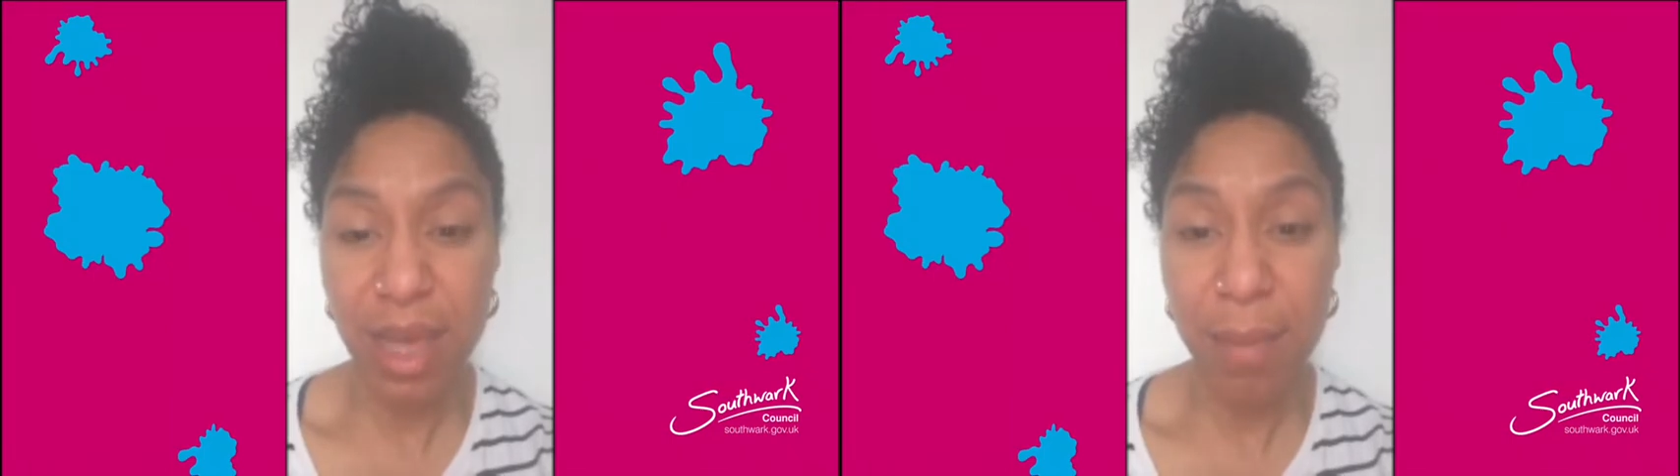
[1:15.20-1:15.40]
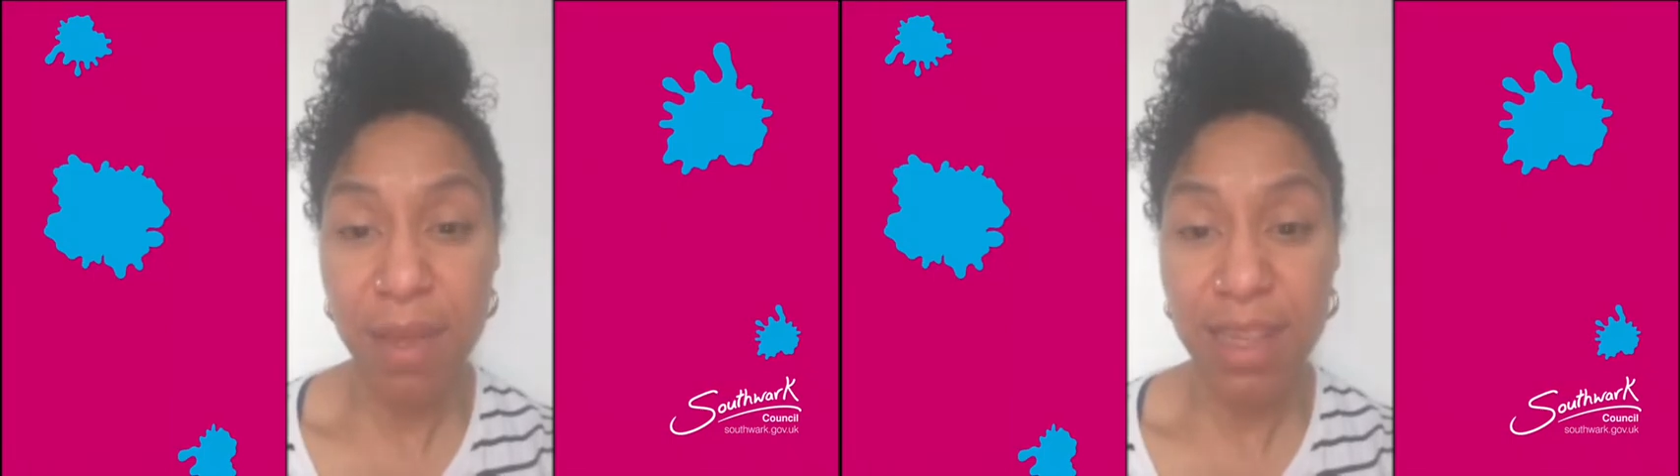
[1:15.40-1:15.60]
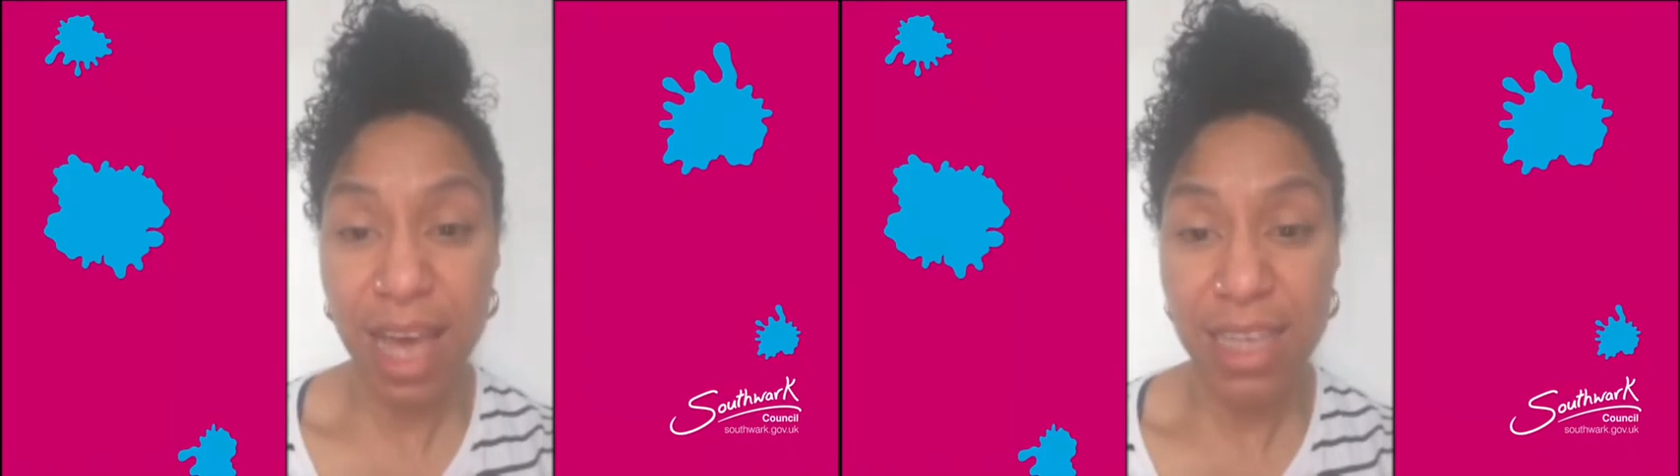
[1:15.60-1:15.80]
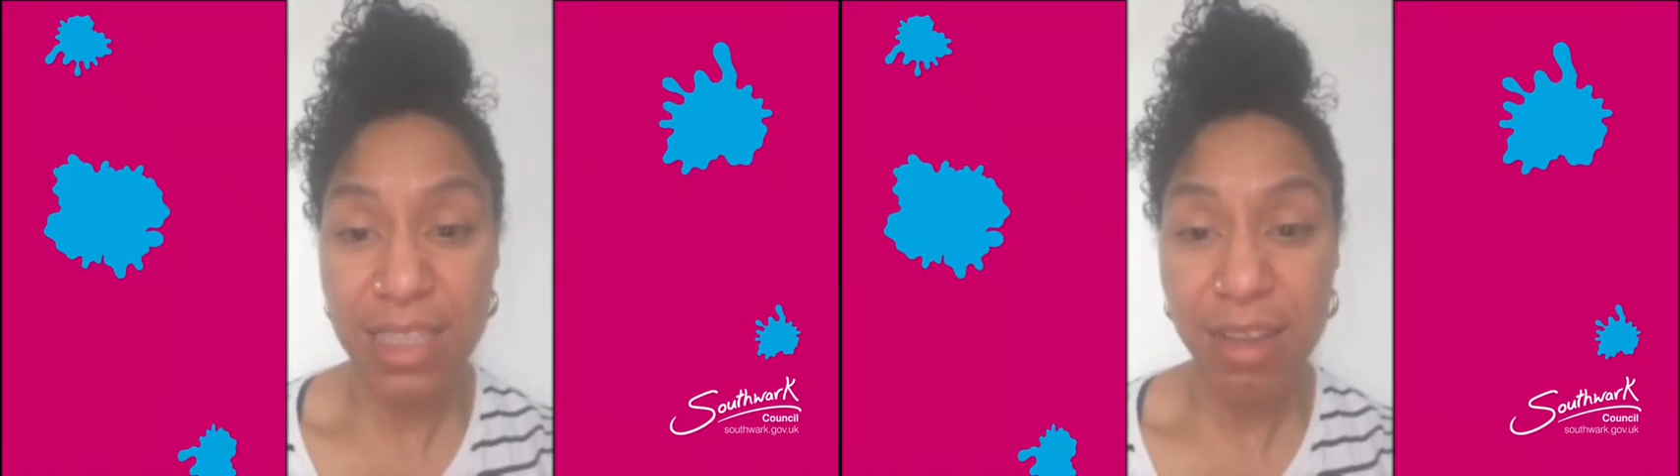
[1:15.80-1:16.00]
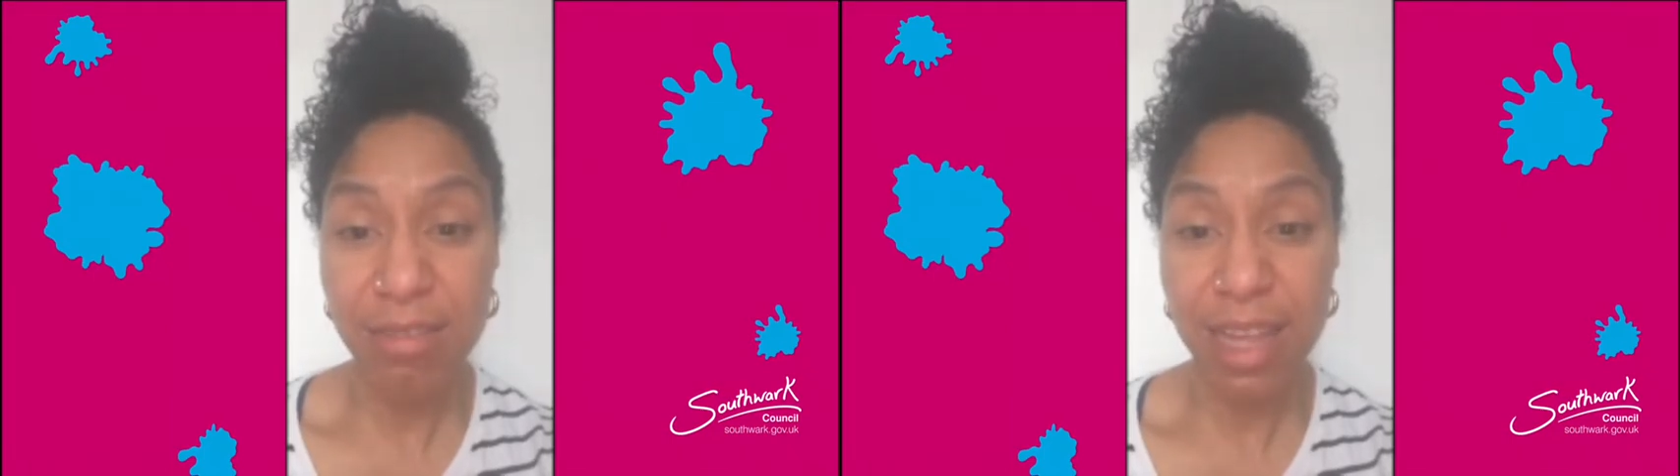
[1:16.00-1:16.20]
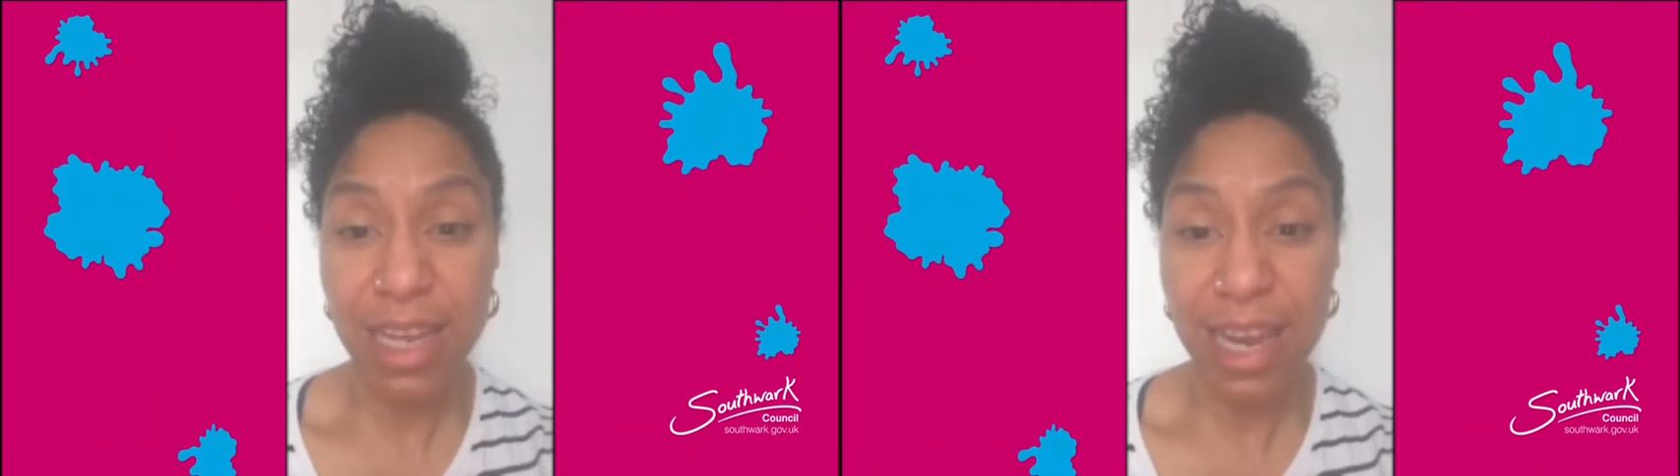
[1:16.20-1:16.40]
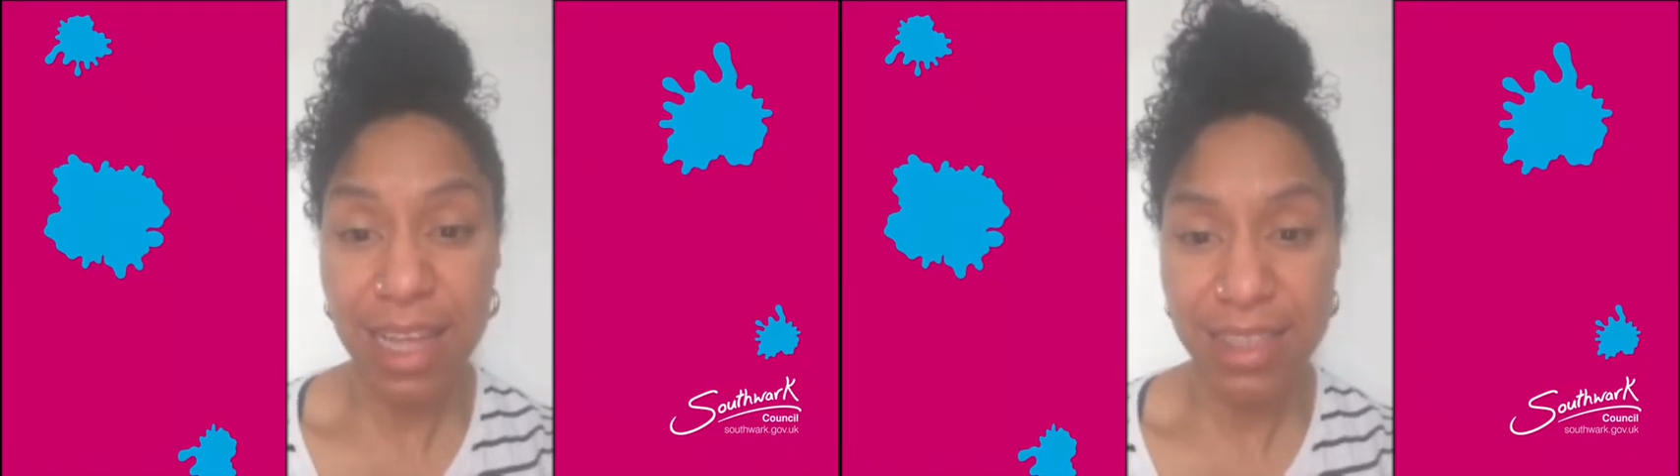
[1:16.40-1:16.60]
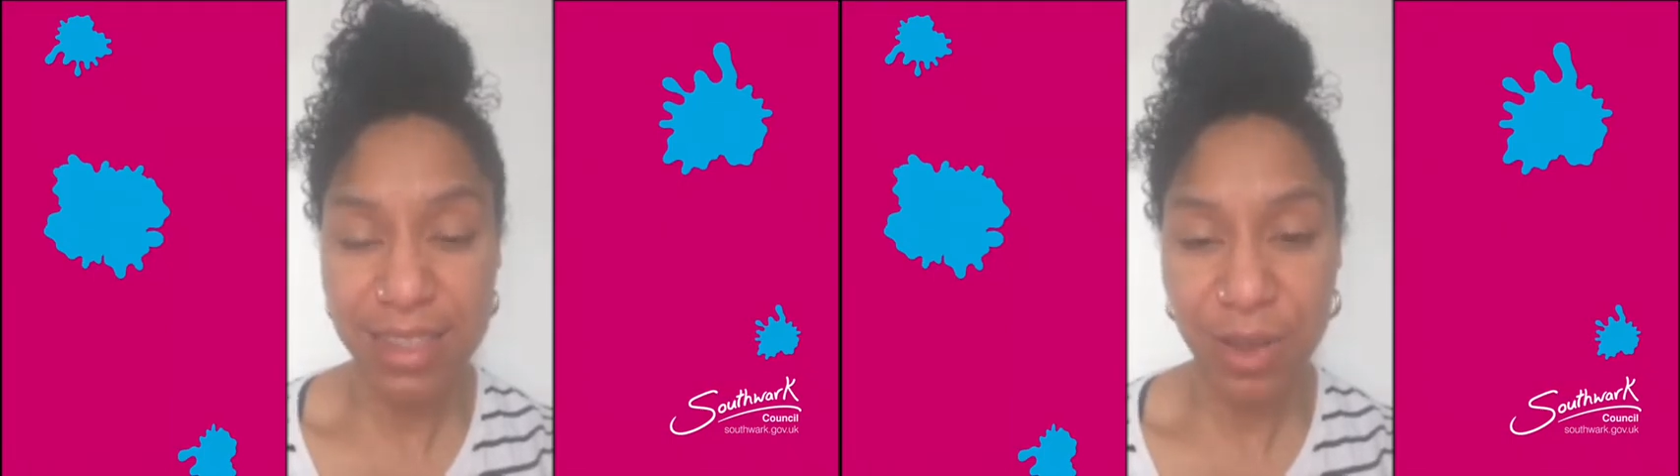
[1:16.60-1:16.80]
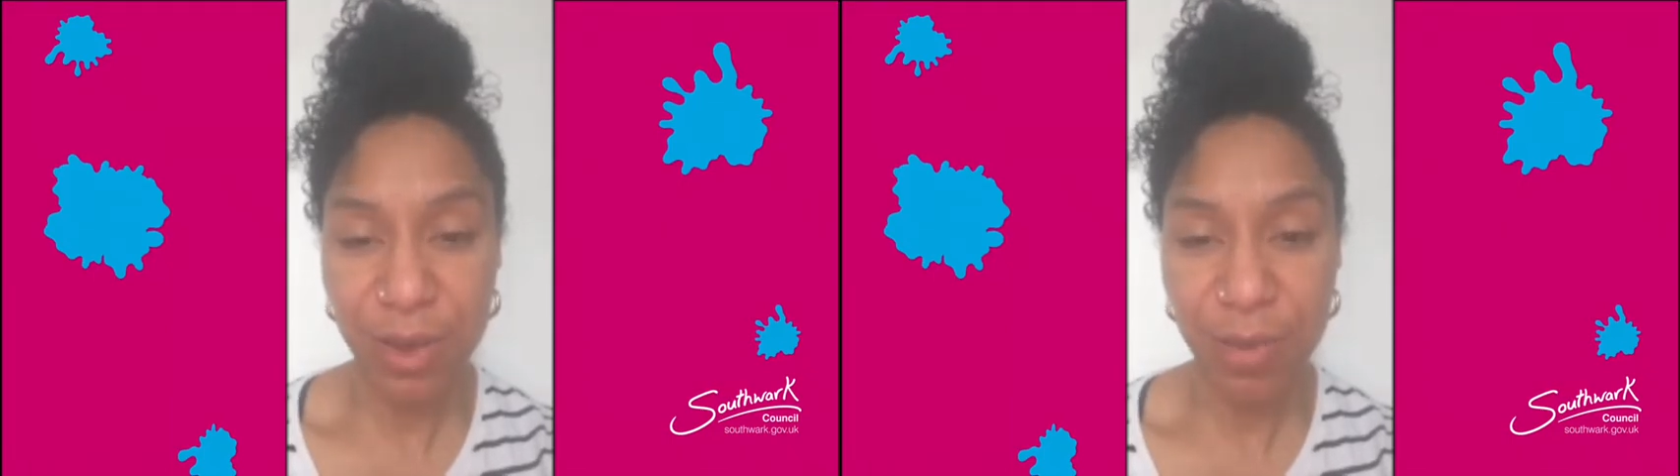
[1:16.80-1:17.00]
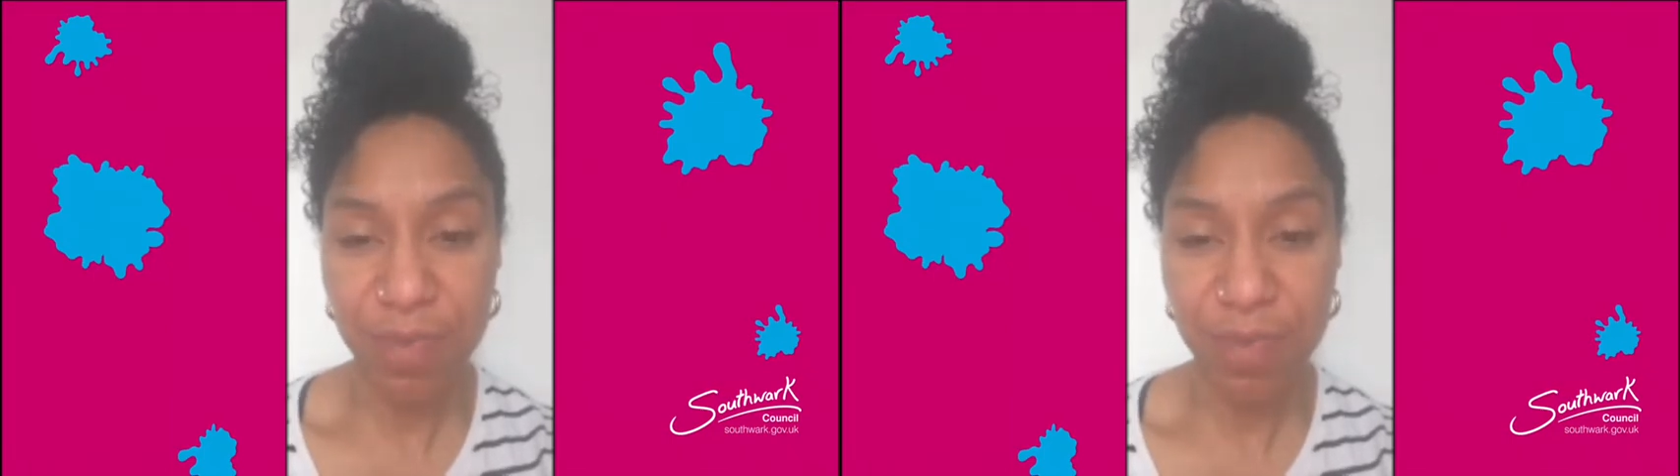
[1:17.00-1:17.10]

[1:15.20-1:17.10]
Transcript: but that's if they let you.